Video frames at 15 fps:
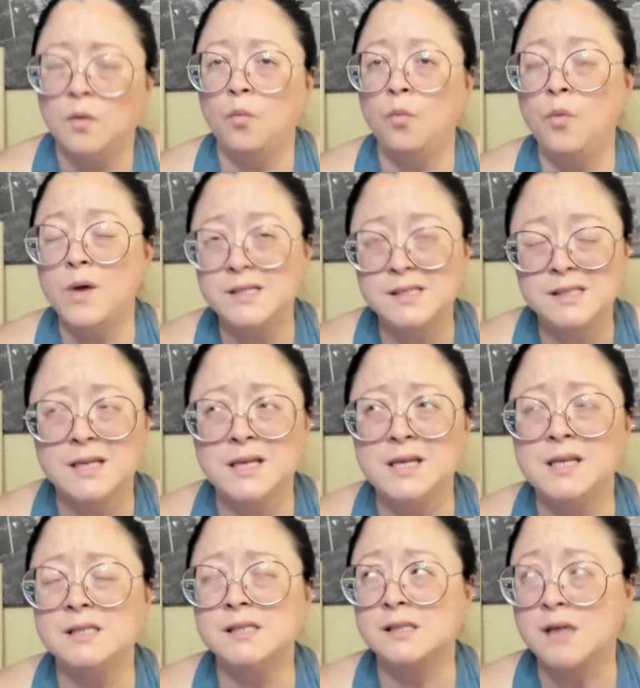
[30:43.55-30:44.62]

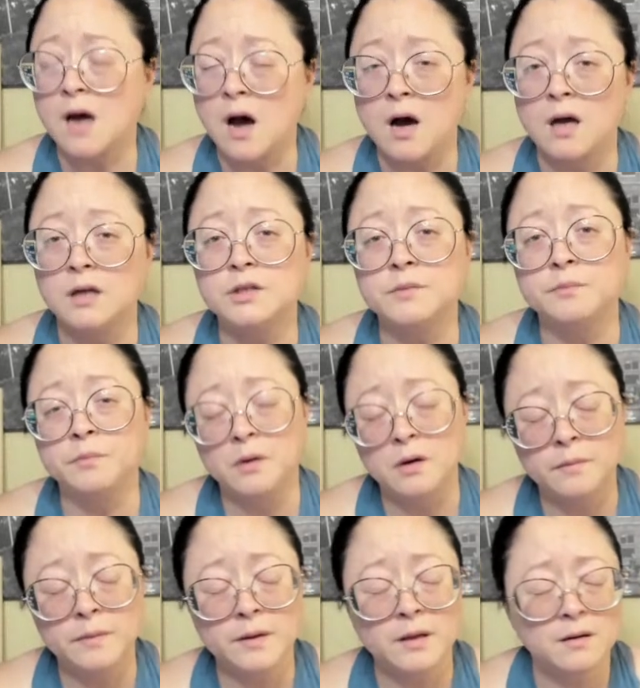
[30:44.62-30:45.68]
whiskey, scotch,
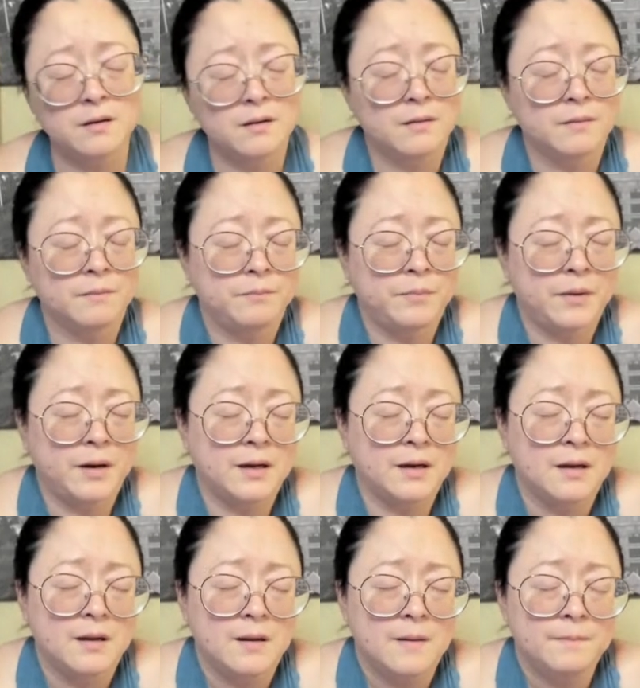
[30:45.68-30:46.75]
bourbon, but